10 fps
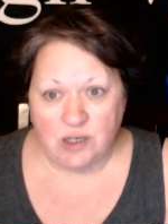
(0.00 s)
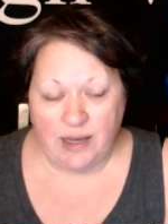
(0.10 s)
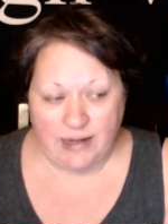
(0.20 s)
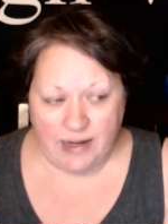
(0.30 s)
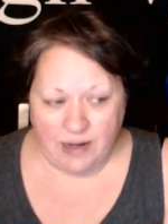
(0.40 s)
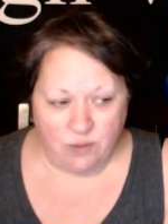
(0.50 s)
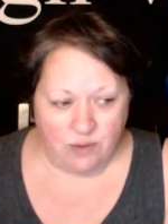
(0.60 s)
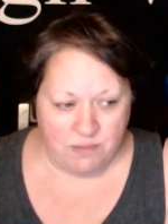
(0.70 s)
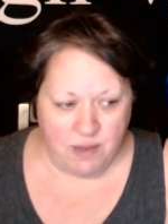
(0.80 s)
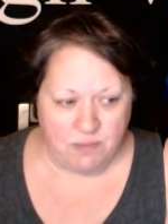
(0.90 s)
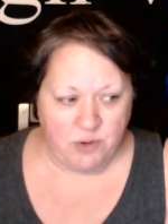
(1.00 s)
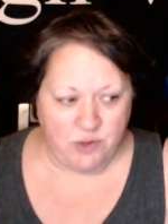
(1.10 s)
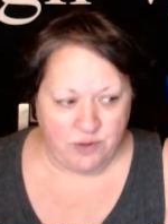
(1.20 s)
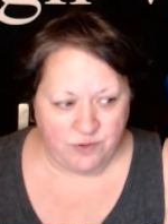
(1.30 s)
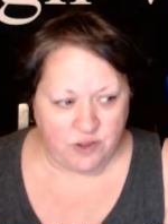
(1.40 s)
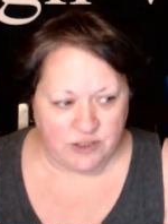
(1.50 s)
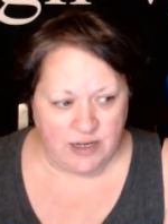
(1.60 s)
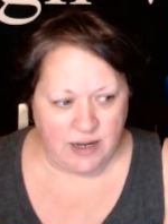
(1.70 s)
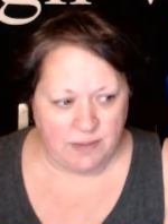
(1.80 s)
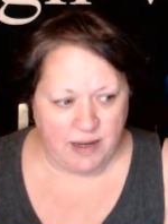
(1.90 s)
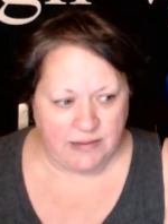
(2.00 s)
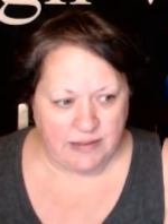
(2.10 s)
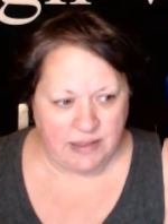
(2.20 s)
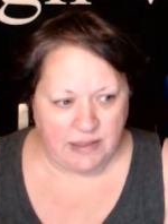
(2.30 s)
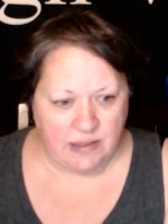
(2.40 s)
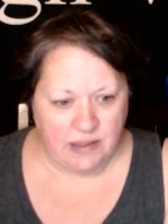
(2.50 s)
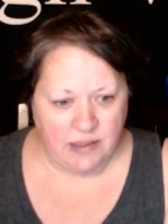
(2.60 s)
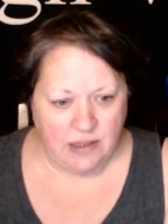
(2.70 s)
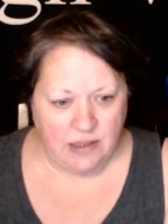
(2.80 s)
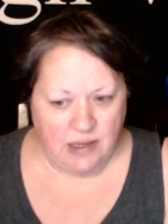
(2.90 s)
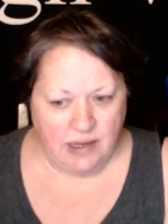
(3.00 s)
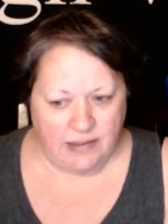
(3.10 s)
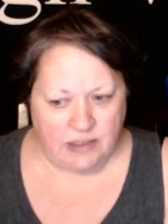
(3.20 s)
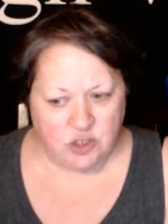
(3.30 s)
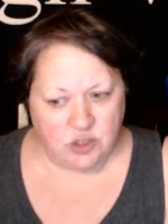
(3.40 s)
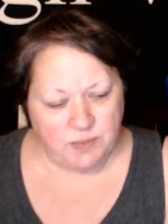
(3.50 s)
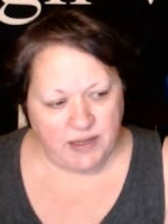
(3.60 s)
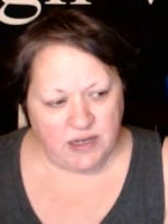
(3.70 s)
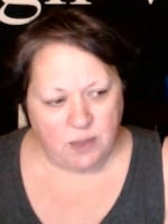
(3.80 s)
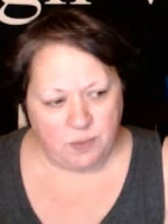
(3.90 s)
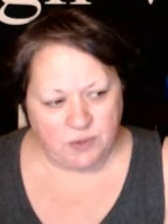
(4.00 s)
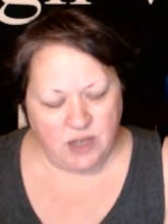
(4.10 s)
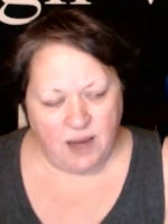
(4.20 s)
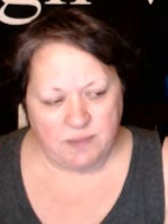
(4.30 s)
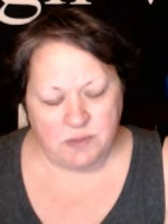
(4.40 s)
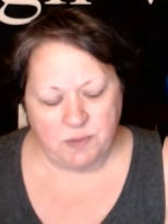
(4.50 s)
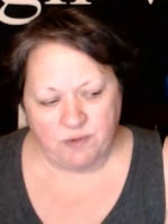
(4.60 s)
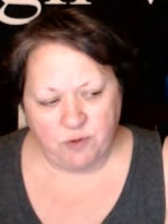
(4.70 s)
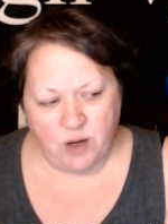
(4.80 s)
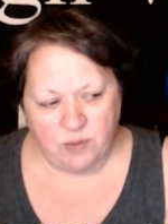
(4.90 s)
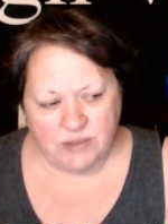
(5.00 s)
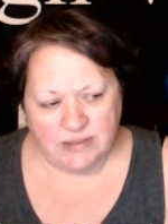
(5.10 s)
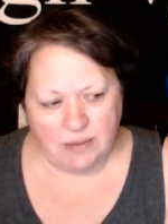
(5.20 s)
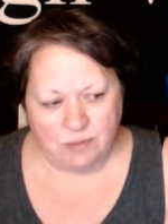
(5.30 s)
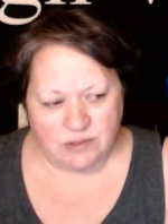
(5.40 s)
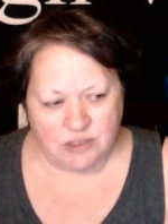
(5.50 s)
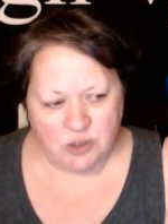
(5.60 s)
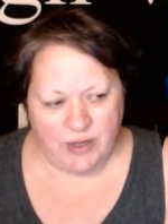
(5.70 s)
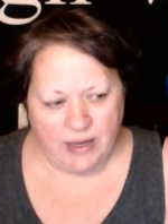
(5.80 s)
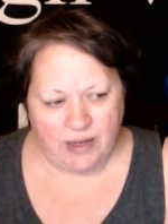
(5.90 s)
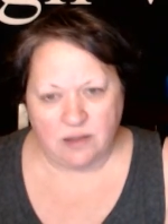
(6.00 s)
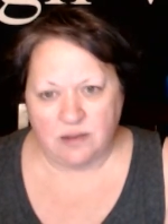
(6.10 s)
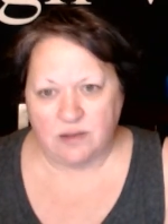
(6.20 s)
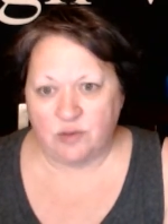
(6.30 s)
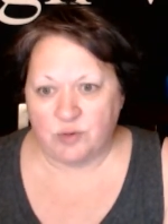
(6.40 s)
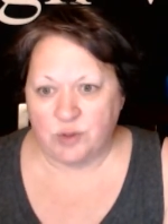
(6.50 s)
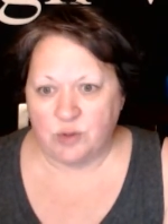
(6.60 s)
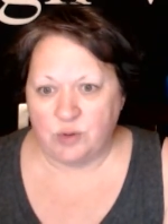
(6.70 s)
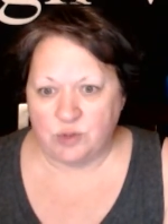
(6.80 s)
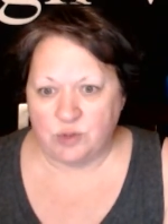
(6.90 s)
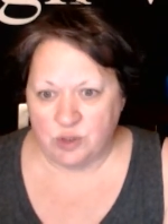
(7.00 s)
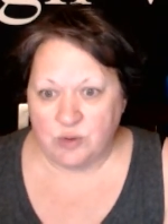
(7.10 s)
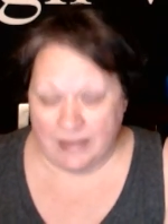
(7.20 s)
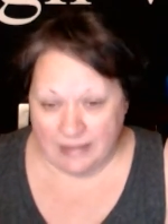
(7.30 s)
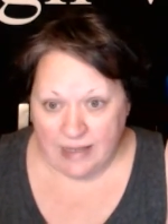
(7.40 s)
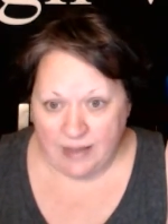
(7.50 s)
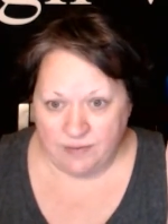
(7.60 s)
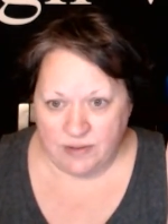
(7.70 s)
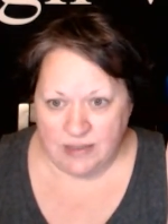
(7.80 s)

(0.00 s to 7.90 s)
And I remember the first time I did it, and it took me a couple times before I was able to get through to 11